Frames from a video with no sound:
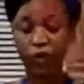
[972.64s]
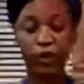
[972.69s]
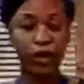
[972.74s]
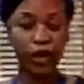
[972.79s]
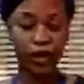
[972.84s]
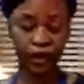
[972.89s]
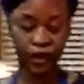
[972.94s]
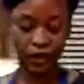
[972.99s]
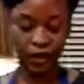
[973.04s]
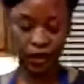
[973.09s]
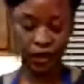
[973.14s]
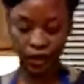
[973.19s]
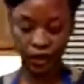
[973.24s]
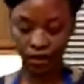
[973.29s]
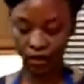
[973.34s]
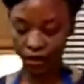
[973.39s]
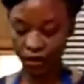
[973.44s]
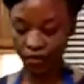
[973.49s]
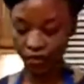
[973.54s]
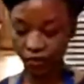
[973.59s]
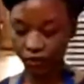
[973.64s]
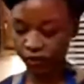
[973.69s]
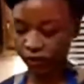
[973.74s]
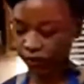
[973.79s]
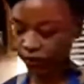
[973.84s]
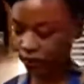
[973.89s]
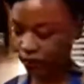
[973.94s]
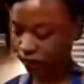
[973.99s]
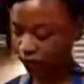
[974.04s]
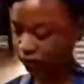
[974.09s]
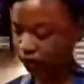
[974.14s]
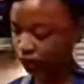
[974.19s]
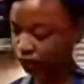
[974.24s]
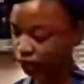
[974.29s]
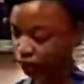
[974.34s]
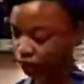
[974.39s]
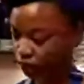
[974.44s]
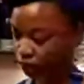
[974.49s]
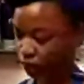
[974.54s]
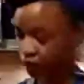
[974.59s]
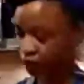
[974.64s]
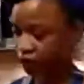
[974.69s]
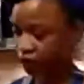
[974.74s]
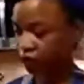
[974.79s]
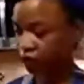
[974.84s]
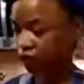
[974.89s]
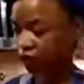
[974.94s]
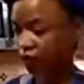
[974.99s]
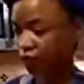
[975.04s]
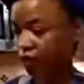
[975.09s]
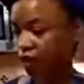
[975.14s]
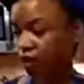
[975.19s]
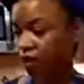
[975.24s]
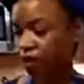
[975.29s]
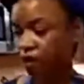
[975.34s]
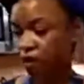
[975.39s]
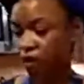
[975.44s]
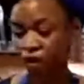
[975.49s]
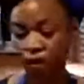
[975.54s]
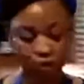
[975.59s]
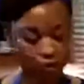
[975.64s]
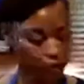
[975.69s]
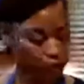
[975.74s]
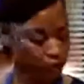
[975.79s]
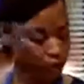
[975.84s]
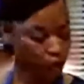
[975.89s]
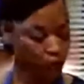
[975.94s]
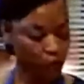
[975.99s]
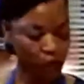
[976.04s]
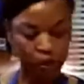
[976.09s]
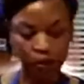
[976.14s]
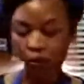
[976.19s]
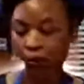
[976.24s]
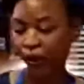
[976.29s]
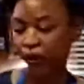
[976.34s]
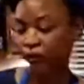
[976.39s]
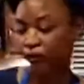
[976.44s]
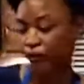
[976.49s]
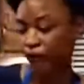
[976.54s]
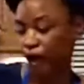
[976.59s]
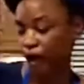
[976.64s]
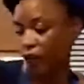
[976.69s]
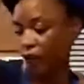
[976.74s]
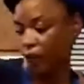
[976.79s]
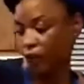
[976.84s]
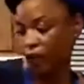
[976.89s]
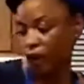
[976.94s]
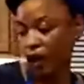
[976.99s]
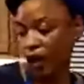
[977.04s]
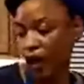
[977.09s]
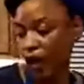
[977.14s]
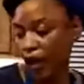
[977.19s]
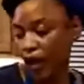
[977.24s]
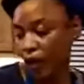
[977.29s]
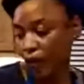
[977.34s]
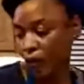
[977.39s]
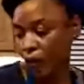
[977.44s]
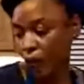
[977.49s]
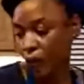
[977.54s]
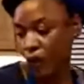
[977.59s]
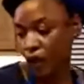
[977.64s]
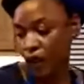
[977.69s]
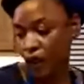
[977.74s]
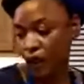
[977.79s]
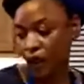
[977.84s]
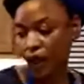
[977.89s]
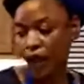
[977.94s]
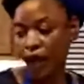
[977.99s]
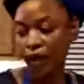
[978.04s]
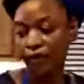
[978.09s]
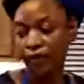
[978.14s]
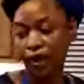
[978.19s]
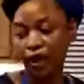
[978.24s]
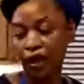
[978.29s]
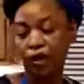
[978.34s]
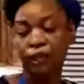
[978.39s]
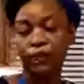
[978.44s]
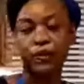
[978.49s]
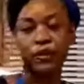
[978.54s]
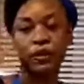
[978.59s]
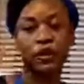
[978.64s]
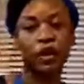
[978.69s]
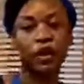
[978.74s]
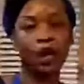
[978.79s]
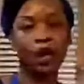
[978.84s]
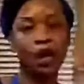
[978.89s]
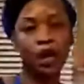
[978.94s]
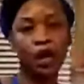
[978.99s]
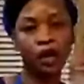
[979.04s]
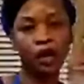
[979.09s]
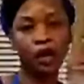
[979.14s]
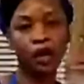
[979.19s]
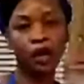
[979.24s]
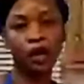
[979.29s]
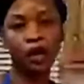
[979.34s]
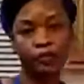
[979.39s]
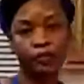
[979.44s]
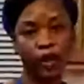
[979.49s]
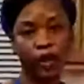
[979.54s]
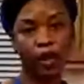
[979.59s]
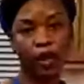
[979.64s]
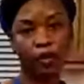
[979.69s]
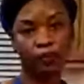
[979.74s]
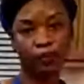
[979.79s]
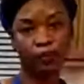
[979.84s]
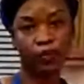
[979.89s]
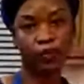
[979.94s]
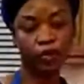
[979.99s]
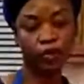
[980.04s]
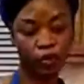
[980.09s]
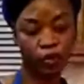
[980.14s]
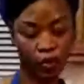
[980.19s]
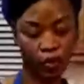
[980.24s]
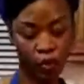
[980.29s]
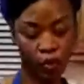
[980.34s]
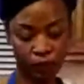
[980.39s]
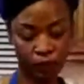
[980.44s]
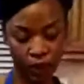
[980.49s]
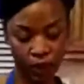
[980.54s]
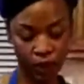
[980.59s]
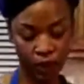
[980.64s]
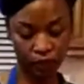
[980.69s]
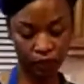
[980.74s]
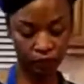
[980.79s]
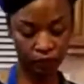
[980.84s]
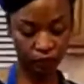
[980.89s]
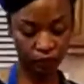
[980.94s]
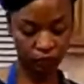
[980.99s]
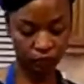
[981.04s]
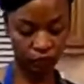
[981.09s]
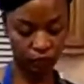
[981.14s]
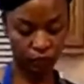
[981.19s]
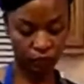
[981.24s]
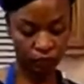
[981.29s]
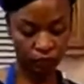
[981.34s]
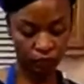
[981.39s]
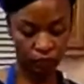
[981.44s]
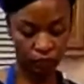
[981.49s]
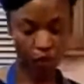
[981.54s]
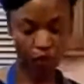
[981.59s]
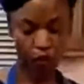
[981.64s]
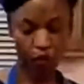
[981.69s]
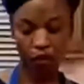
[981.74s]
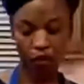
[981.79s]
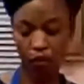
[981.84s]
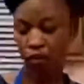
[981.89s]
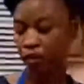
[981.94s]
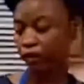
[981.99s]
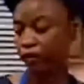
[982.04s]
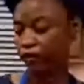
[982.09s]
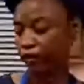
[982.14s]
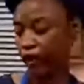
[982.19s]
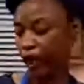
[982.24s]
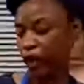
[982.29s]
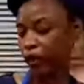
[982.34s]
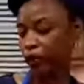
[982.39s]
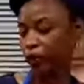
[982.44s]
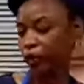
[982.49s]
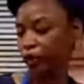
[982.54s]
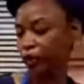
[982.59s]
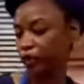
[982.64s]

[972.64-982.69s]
And we're going to let this sit just for a little bit. To our white flour, we're going to add 1½ cups of cornmeal or corn flour.